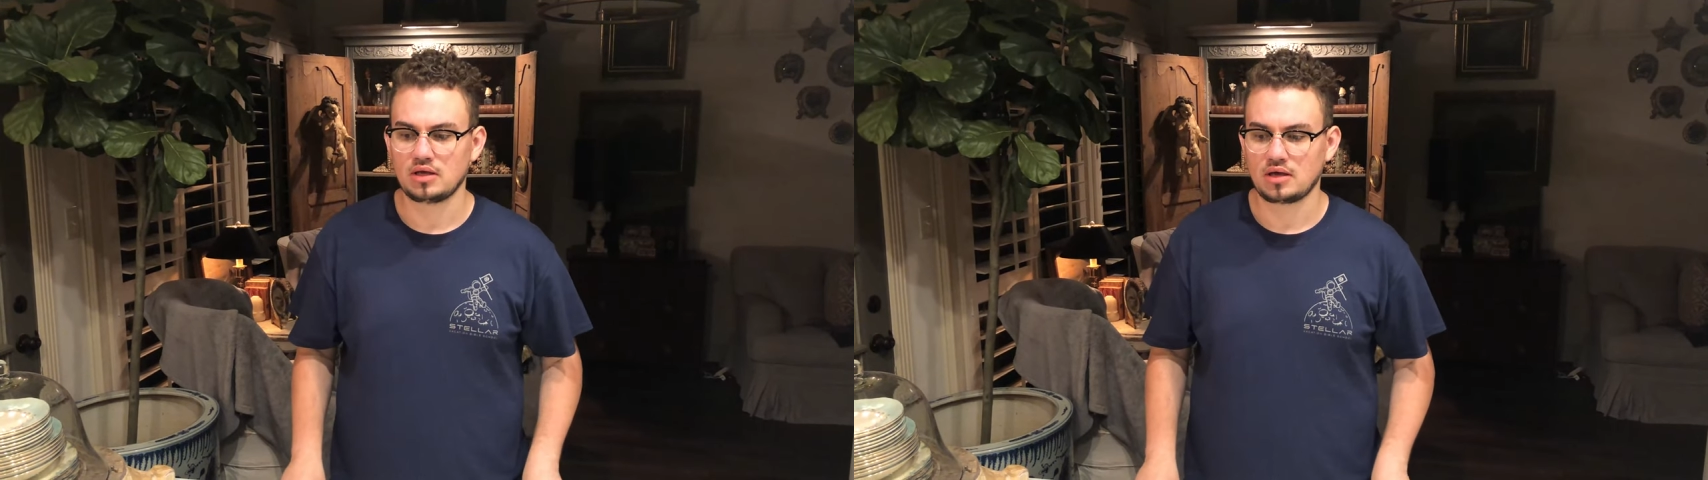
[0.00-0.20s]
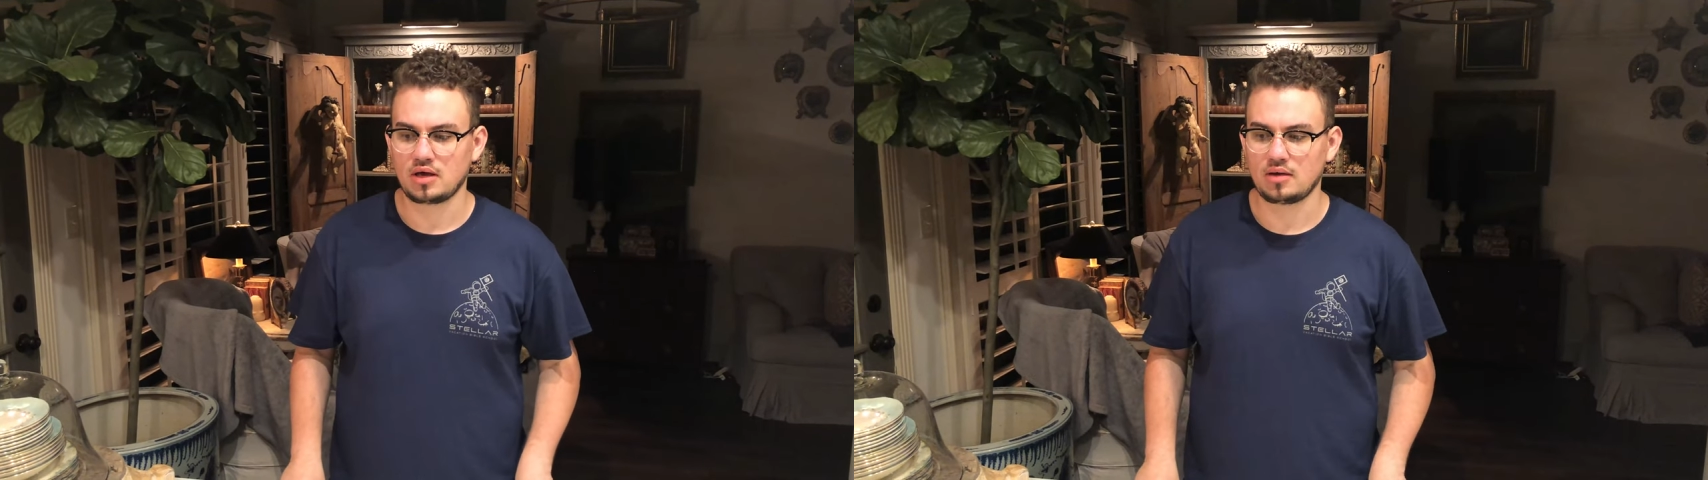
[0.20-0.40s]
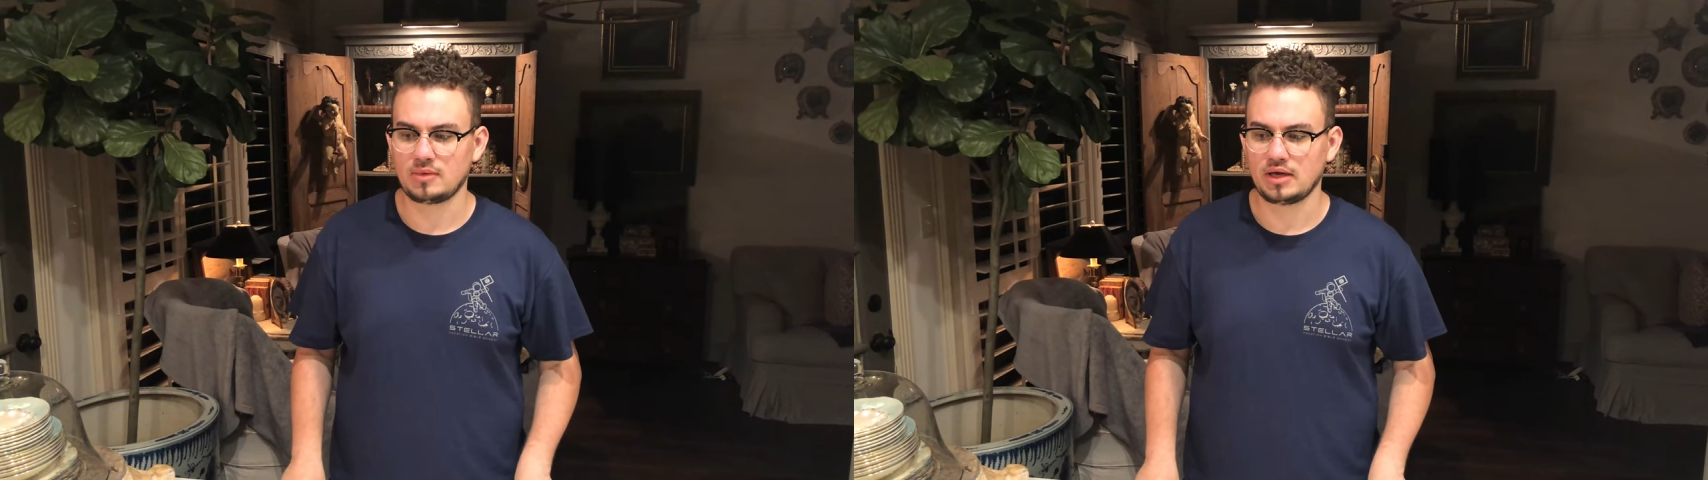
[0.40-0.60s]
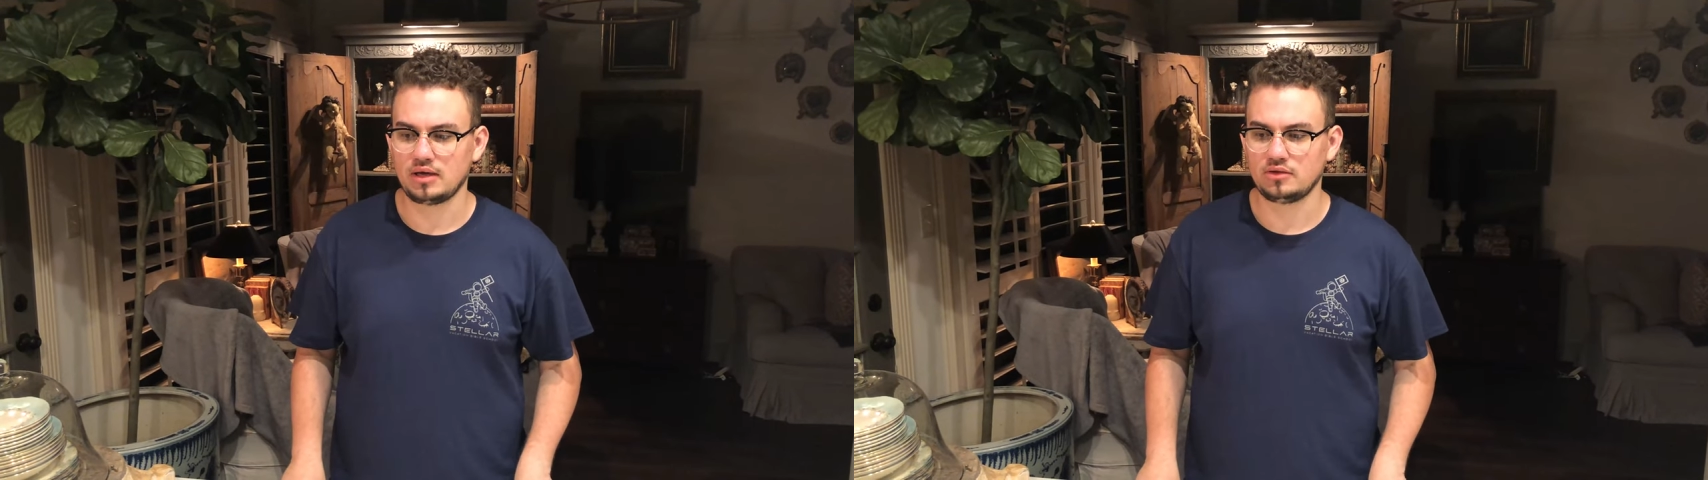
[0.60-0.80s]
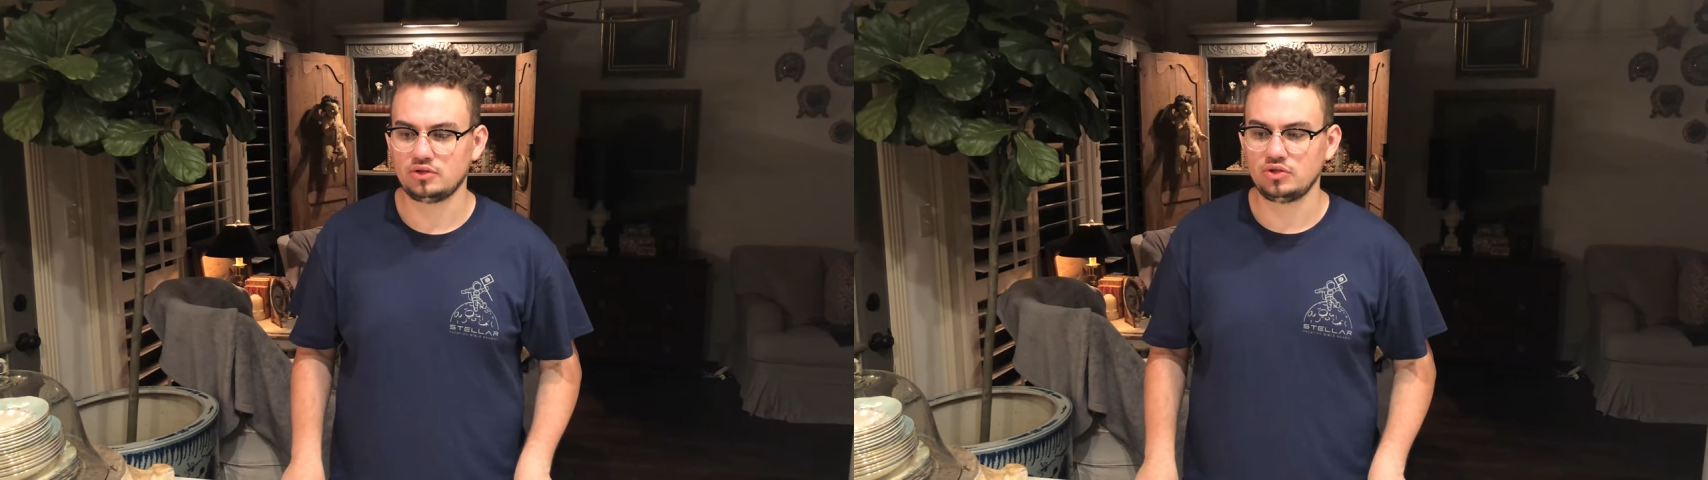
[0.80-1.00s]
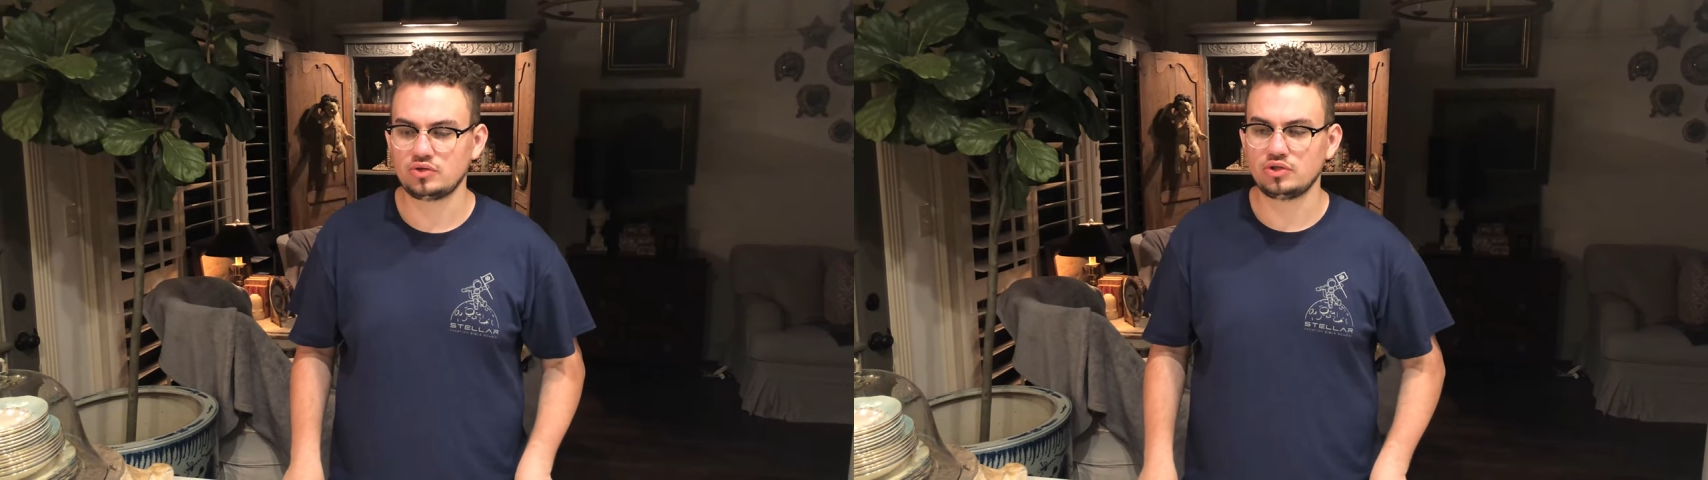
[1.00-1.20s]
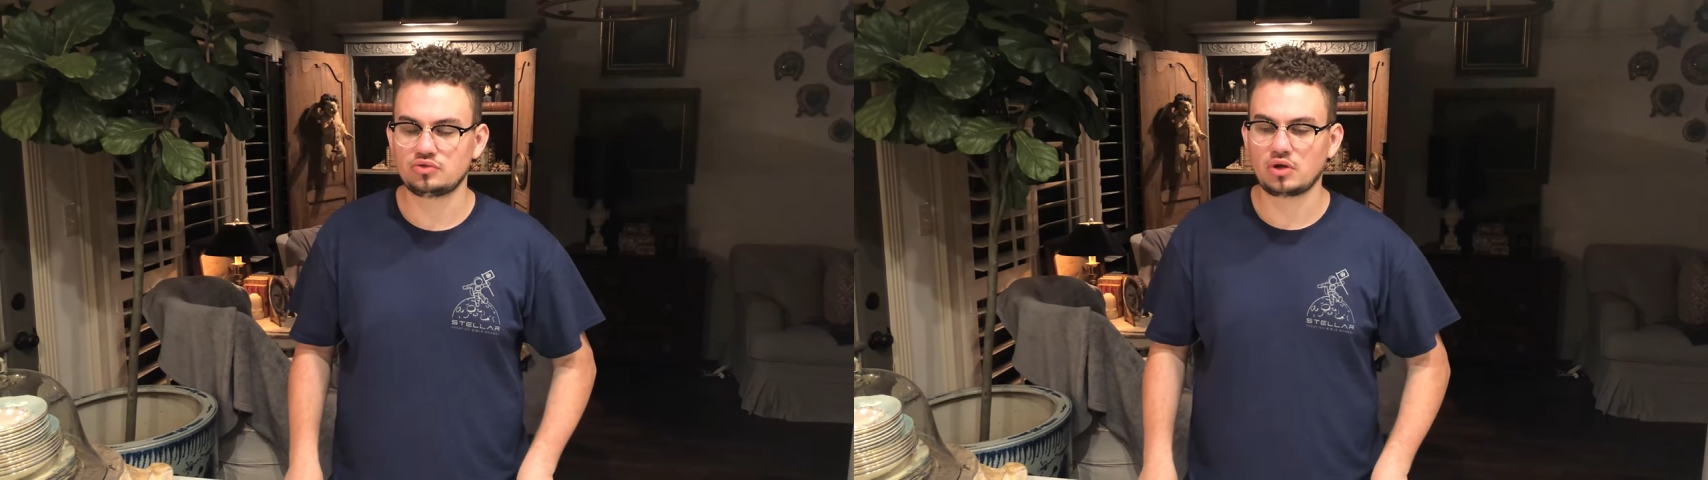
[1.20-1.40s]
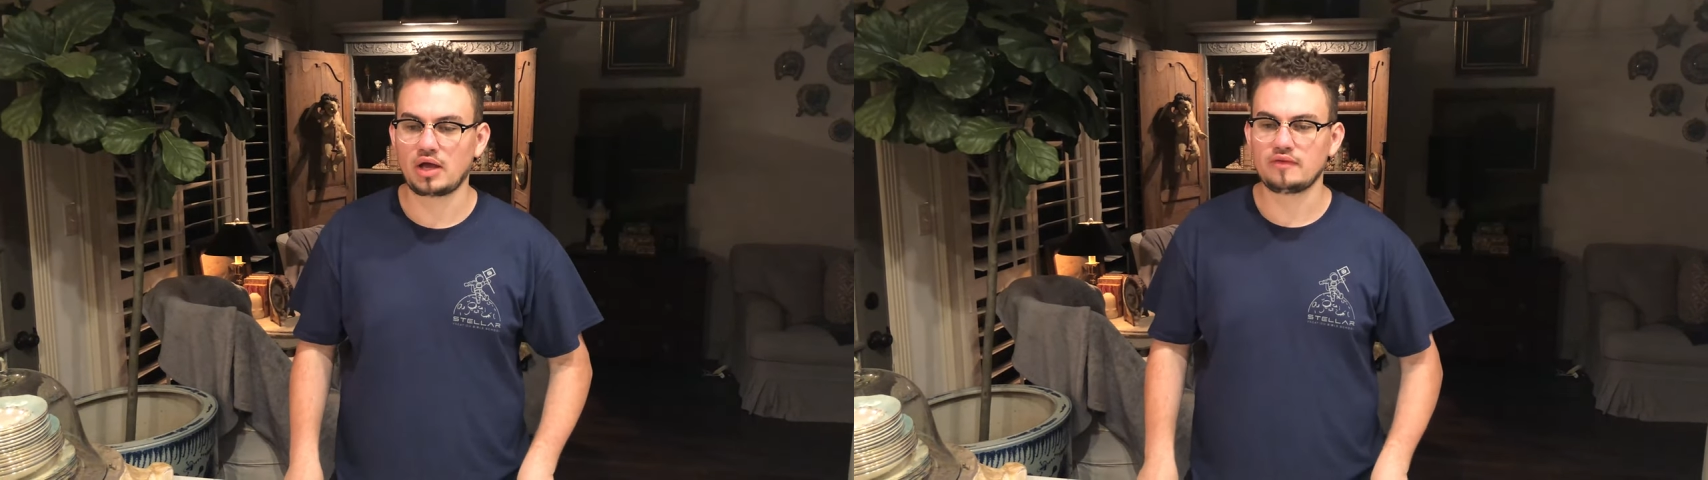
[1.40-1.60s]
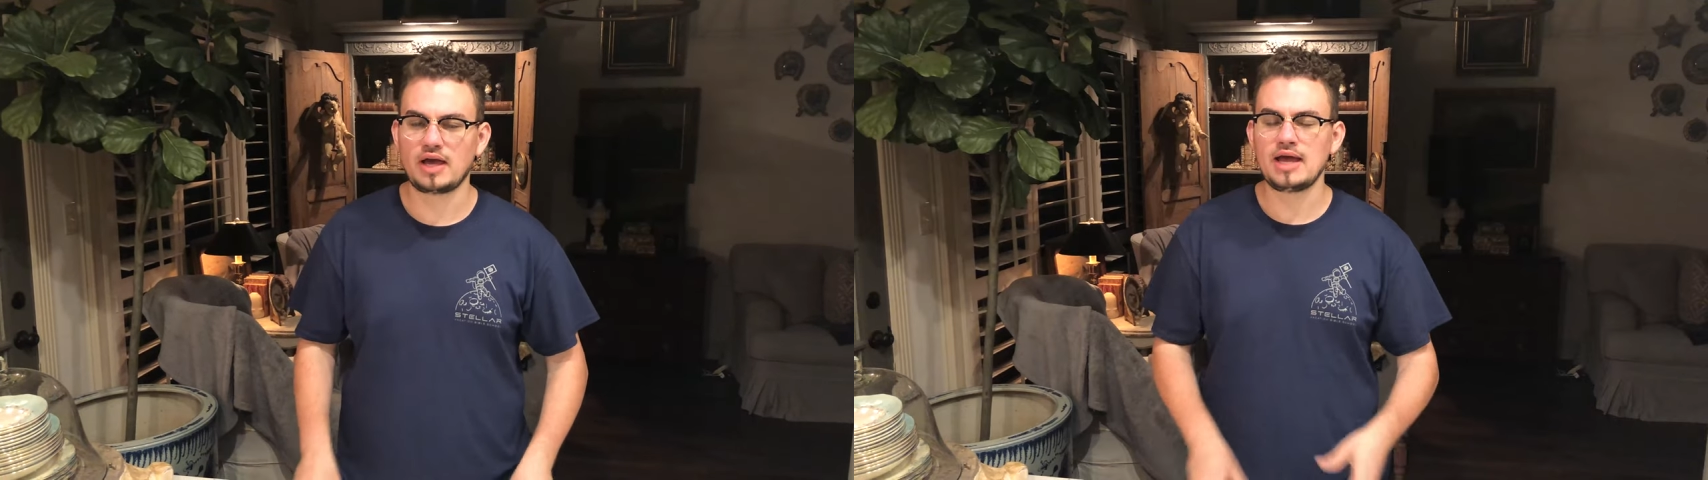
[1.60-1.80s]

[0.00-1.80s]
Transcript: Um, and you could drive